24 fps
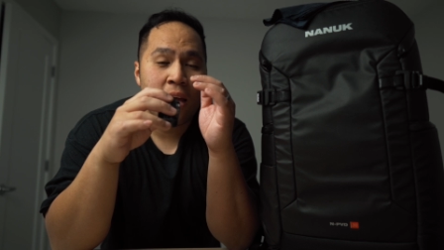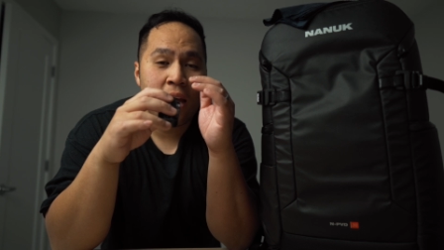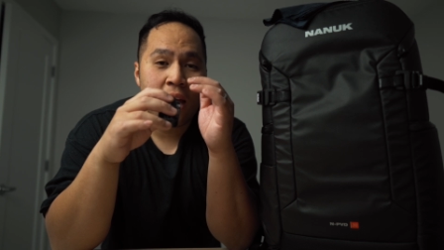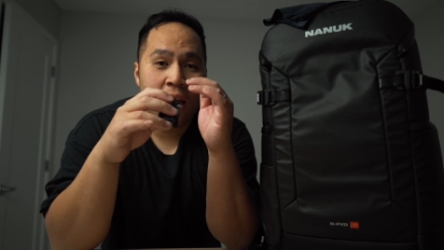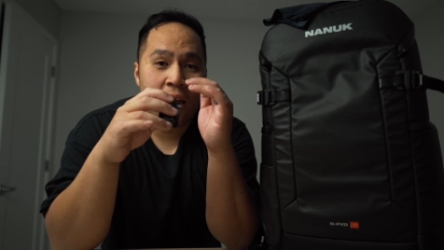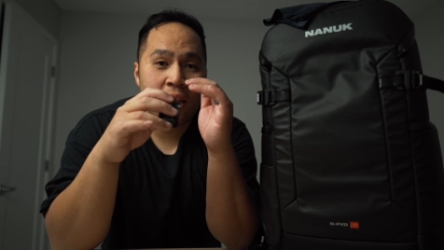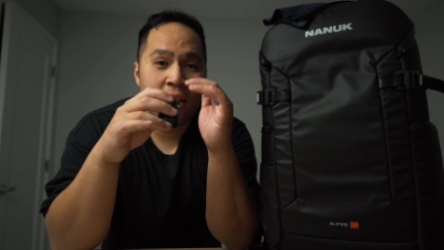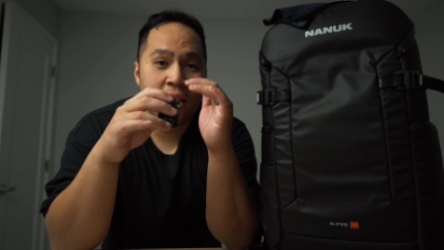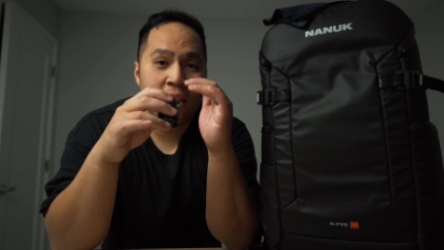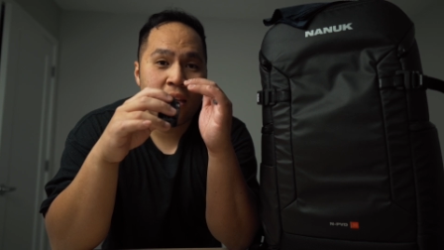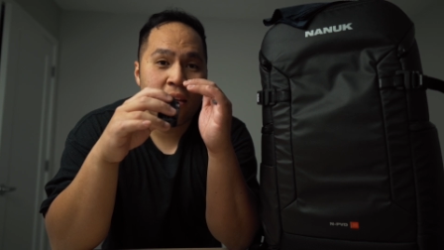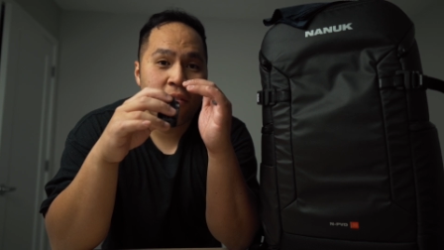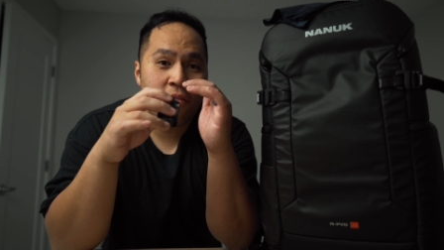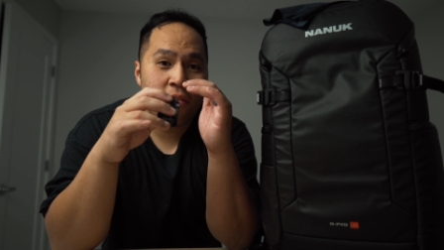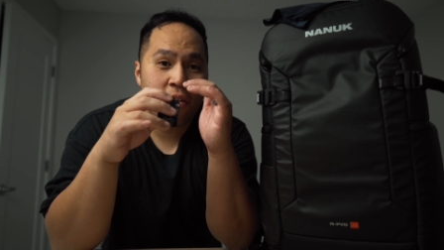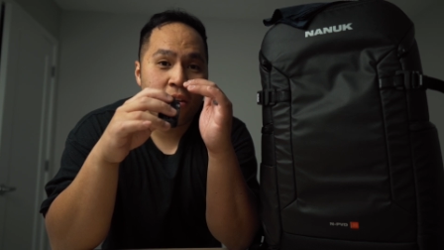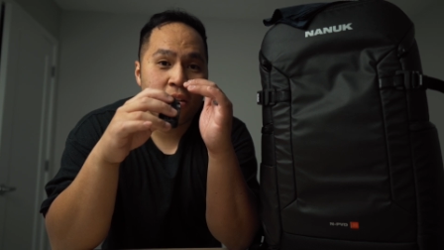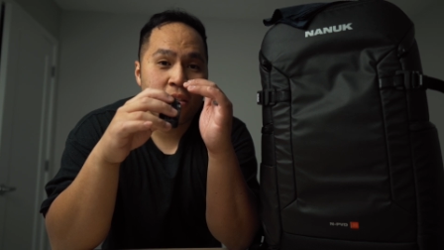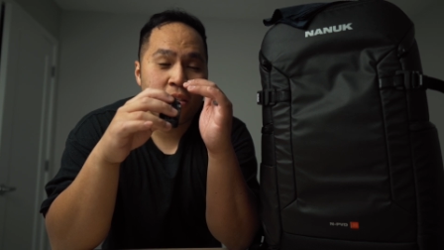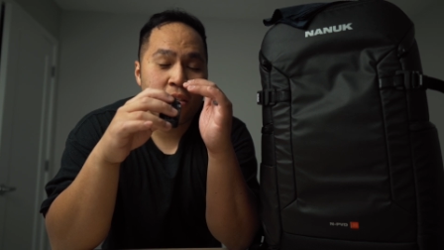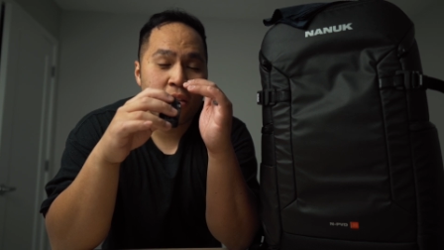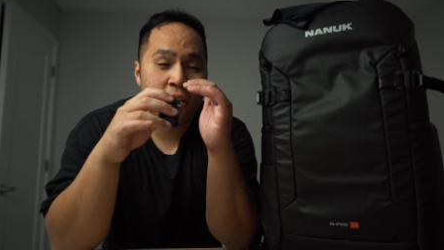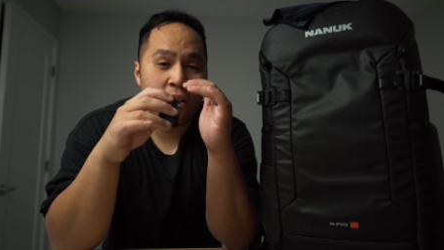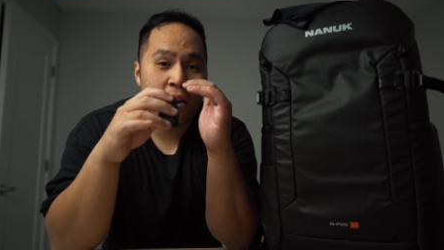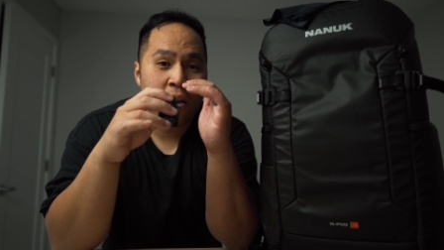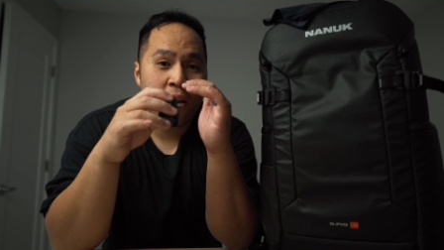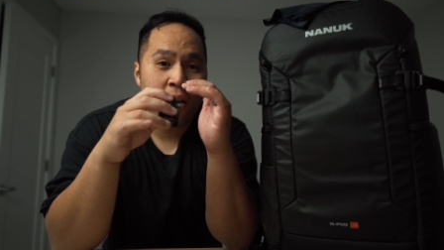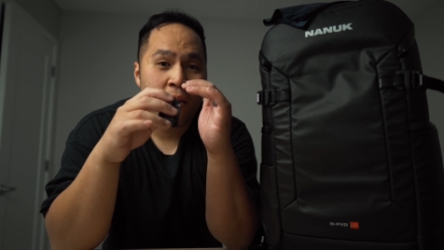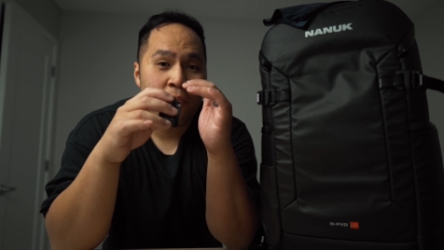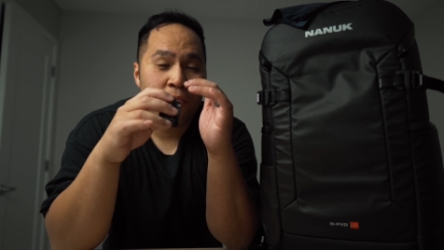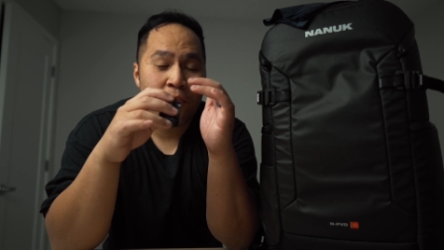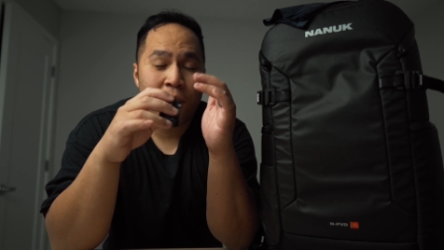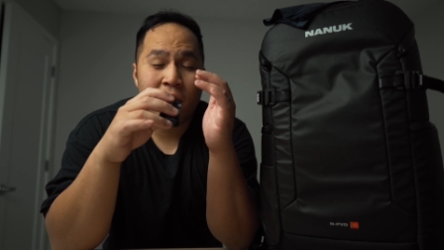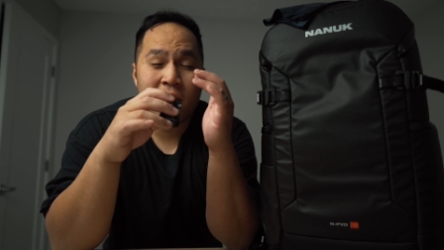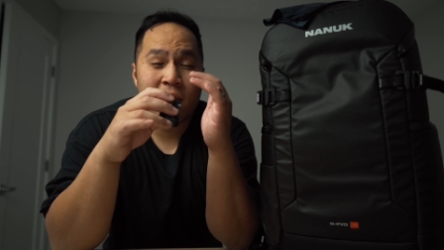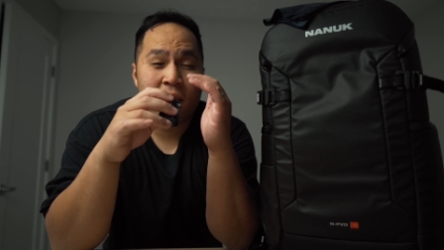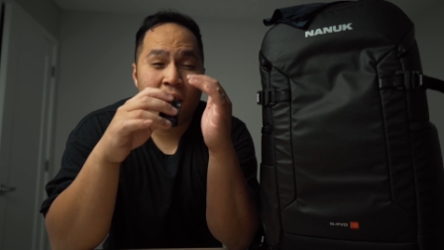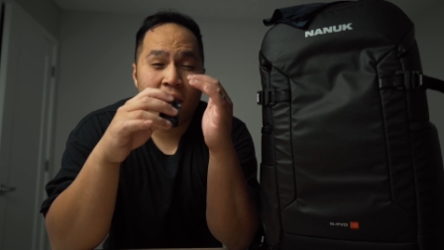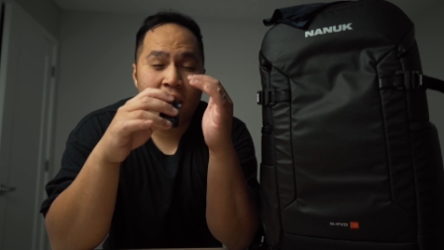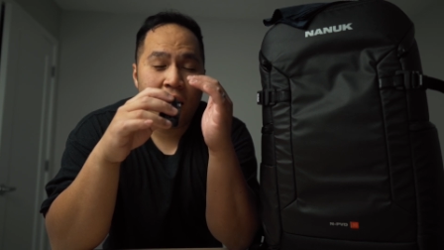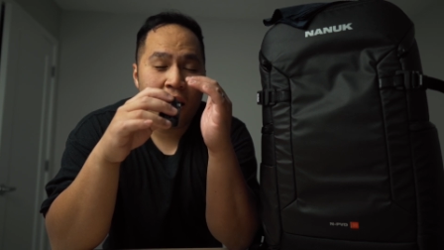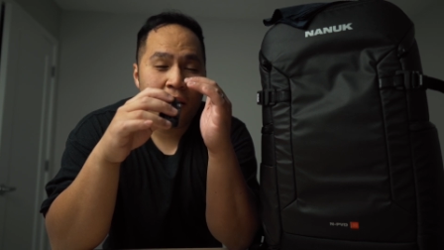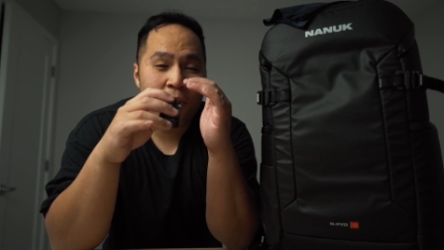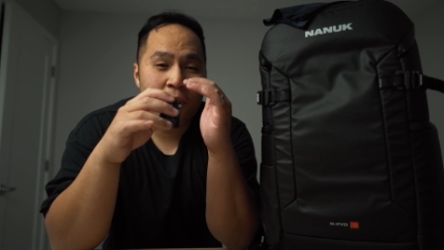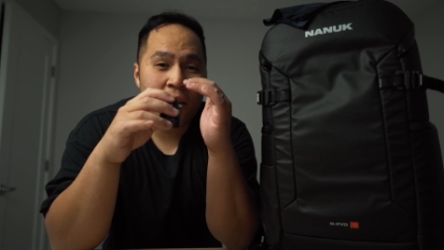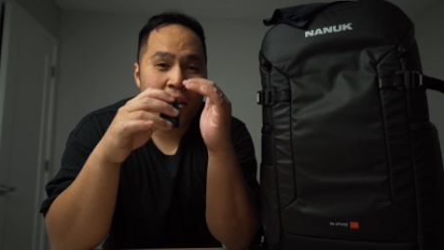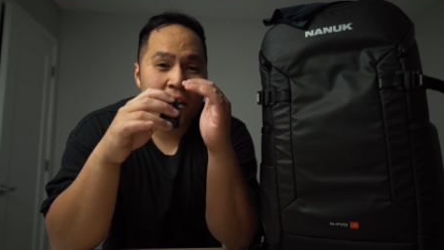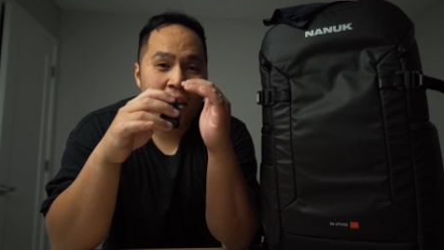ND filter because I don't
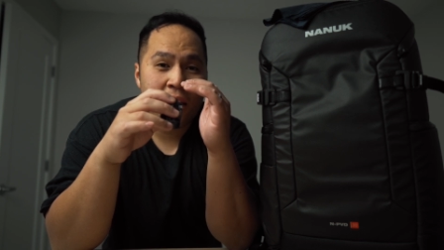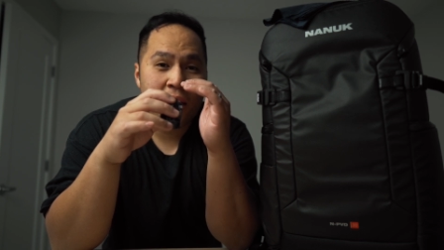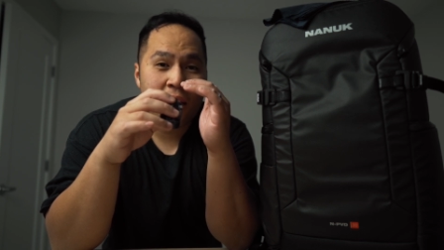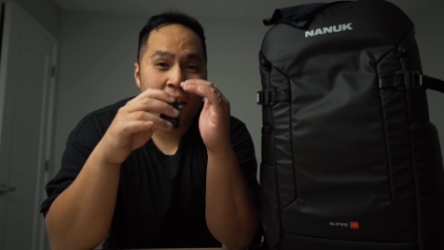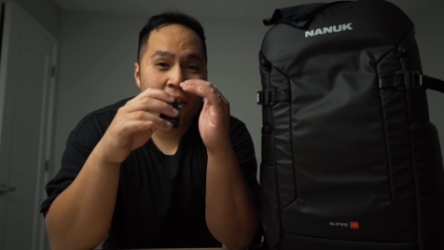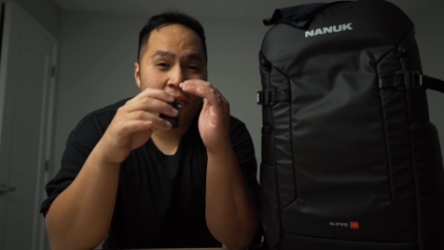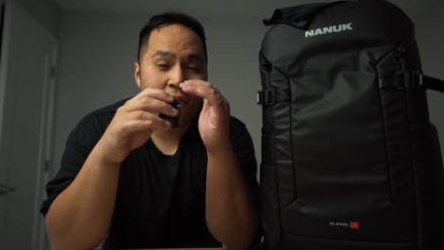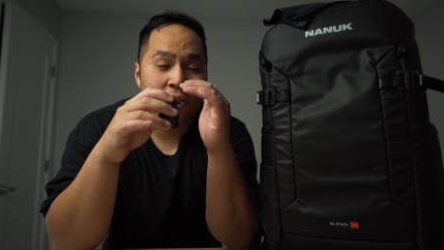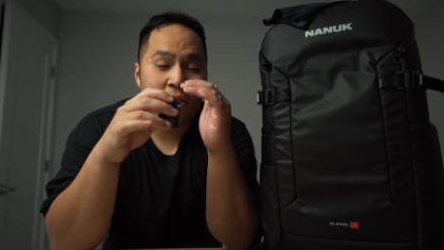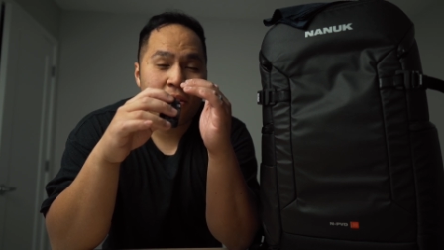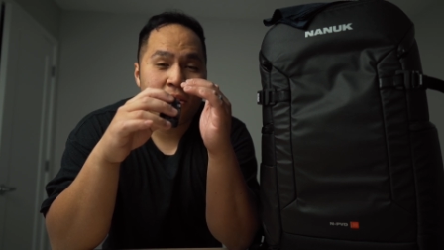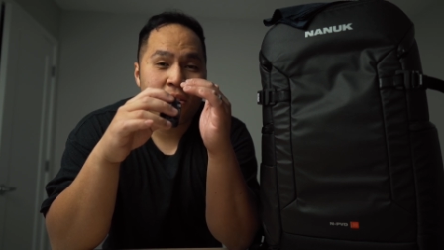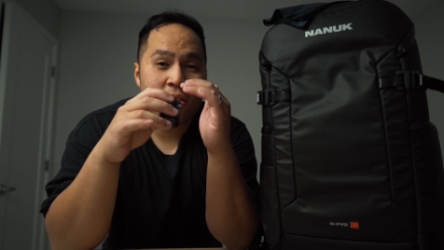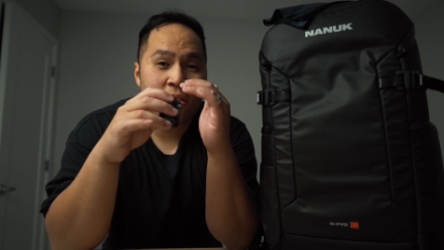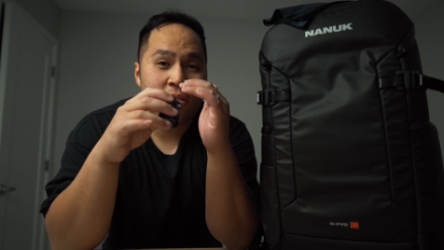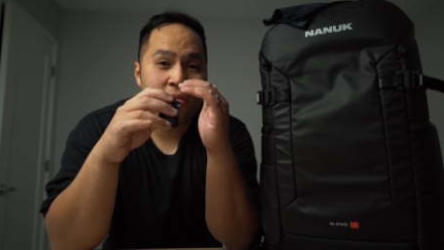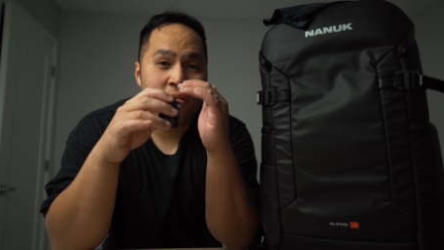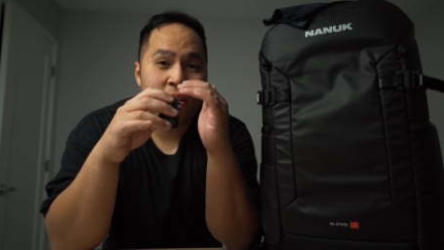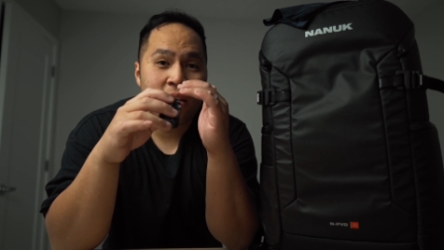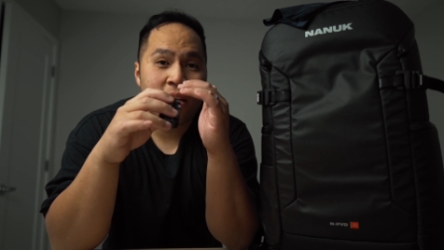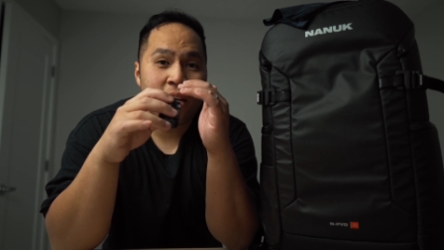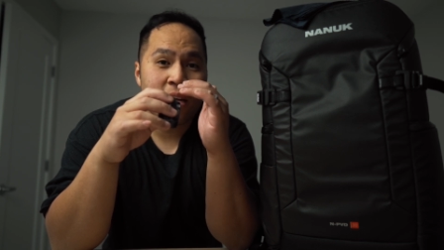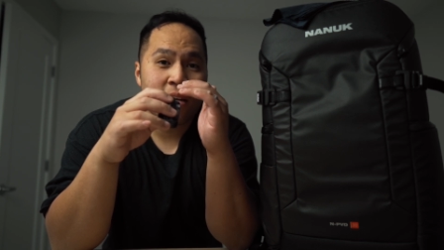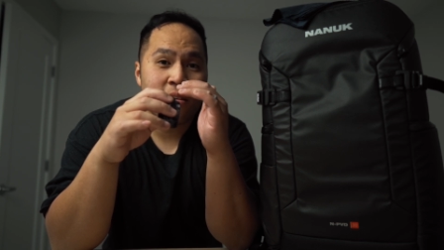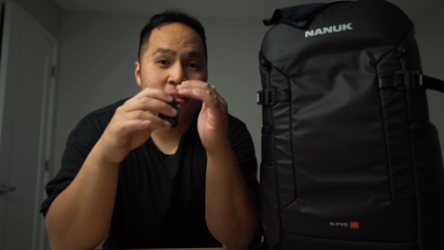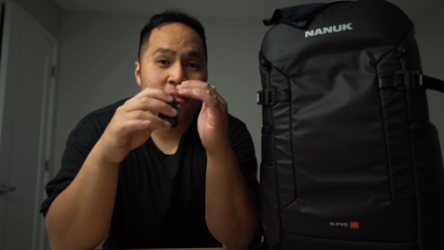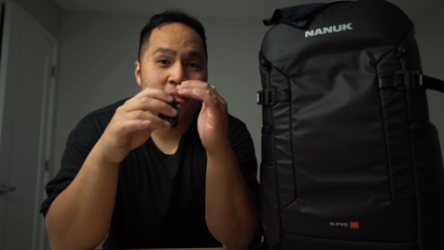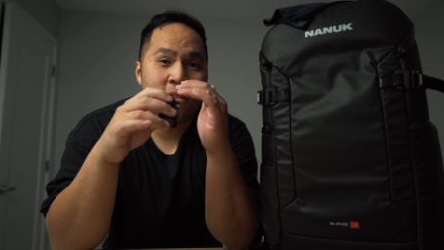have magnetic filters right now.